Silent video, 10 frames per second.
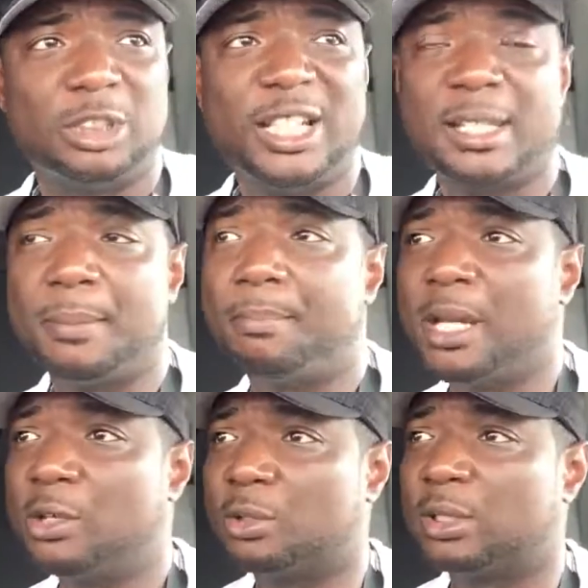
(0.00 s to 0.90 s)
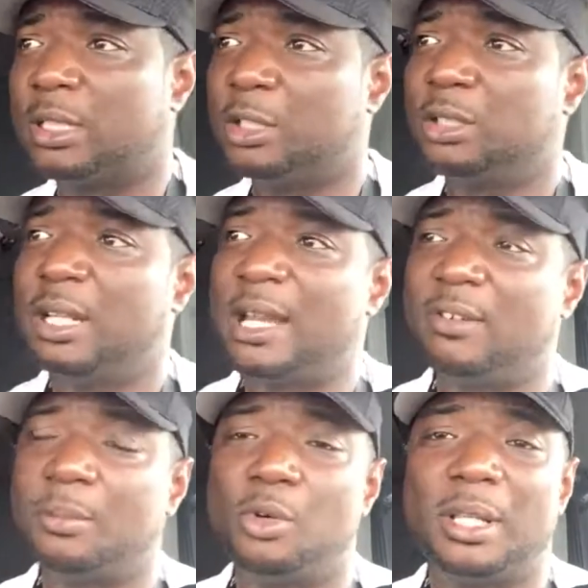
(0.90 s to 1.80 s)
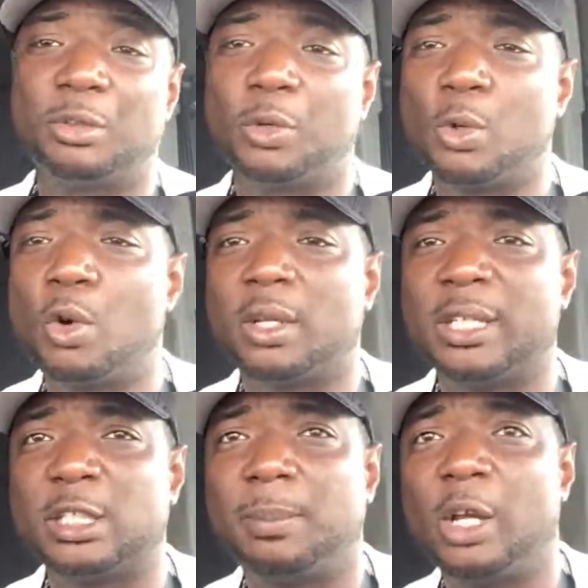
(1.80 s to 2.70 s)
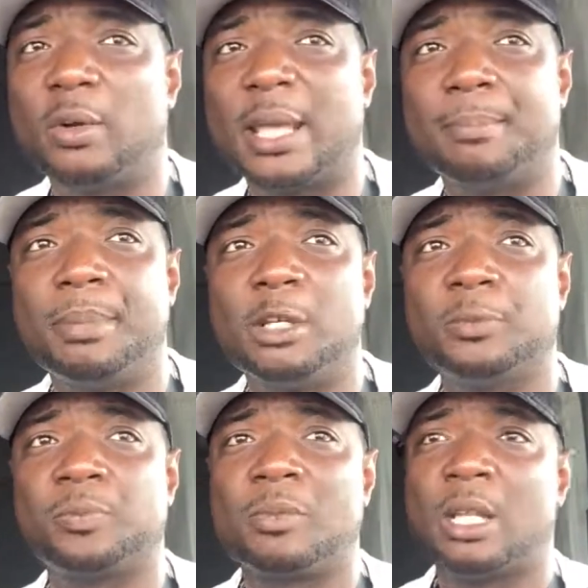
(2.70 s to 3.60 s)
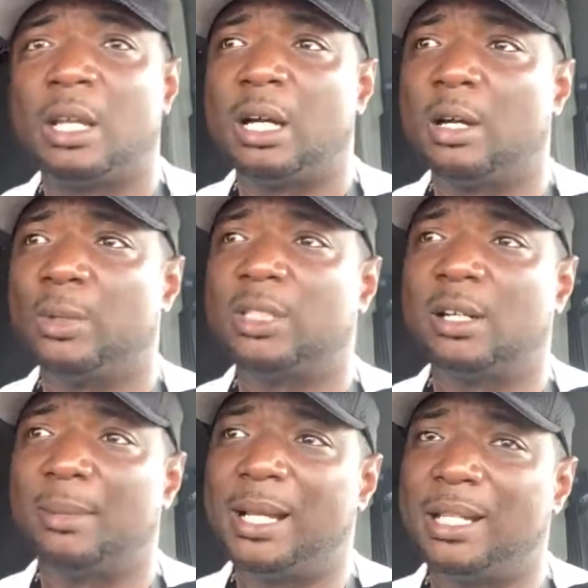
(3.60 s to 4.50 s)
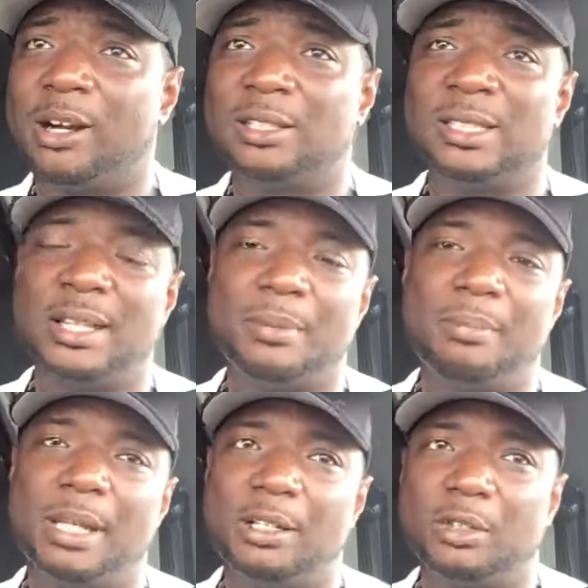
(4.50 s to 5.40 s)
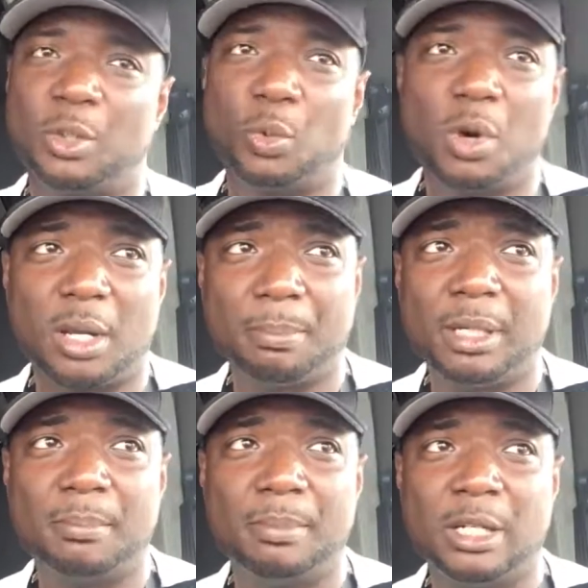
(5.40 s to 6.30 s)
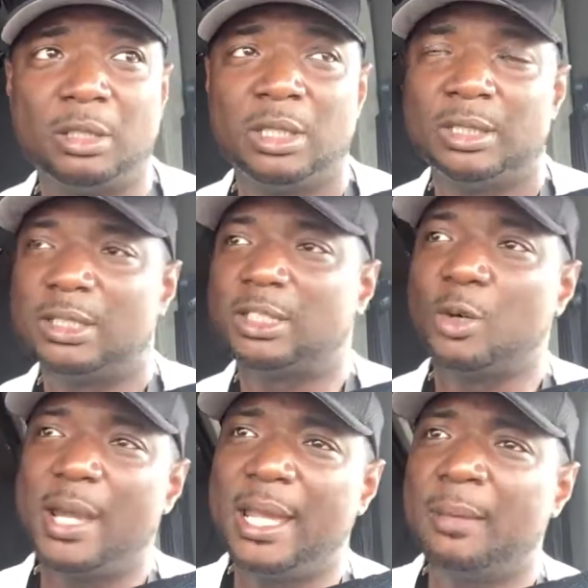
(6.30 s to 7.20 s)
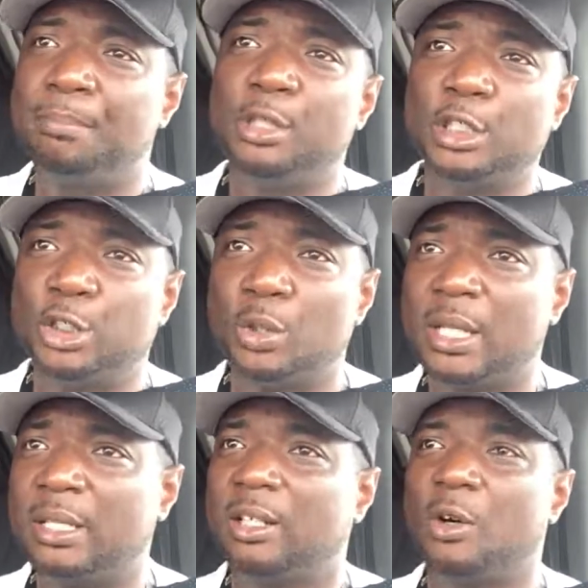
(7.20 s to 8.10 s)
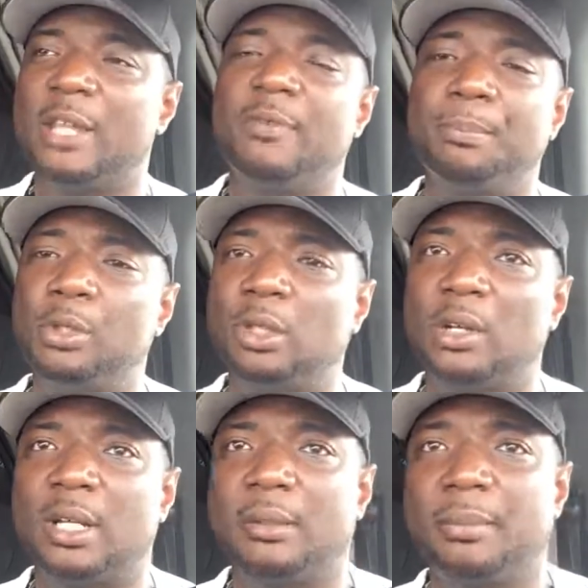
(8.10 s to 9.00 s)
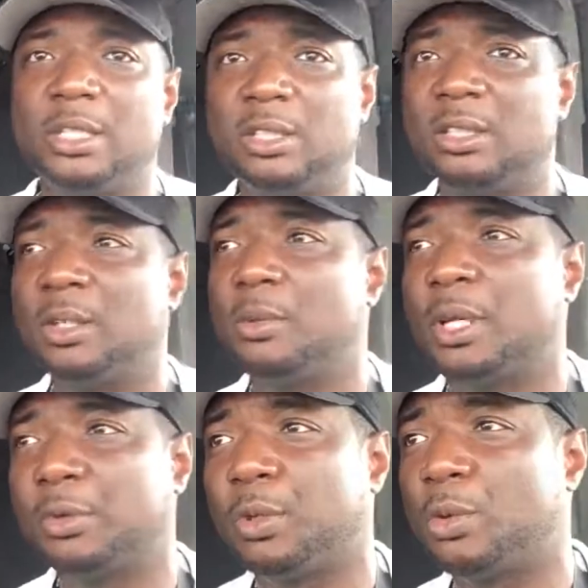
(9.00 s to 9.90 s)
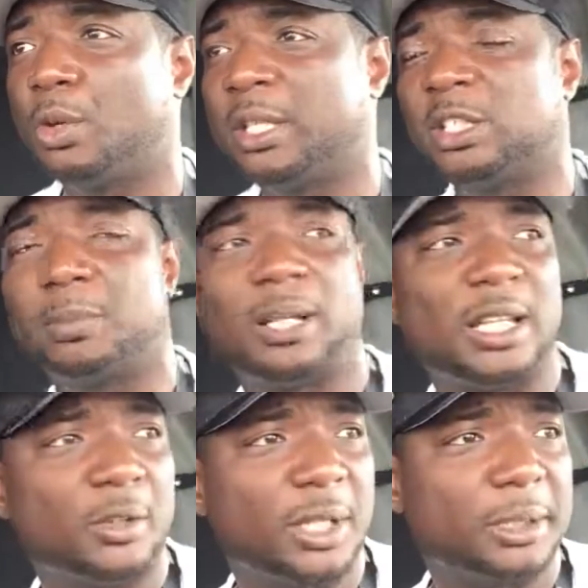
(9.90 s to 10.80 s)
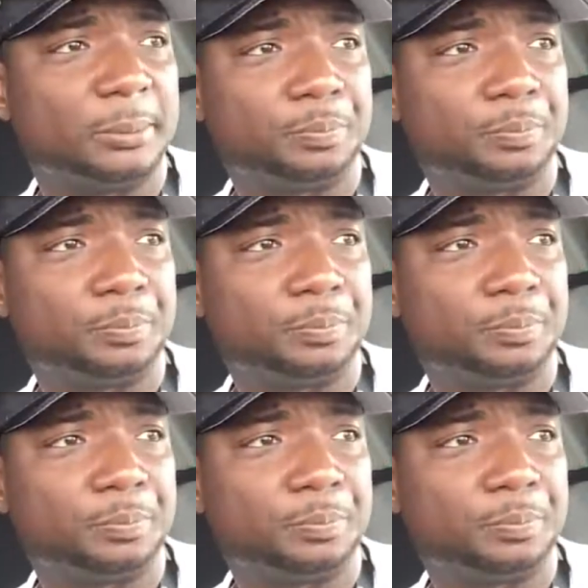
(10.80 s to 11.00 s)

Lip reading: Check your belts. You shouldn't have no more than 3/4 inch play on that belt. We're talking about the alternator belt, the water pump belt. Just go ahead and push on it or even pull on it. Make sure it's no more than 3/4 inch play on it.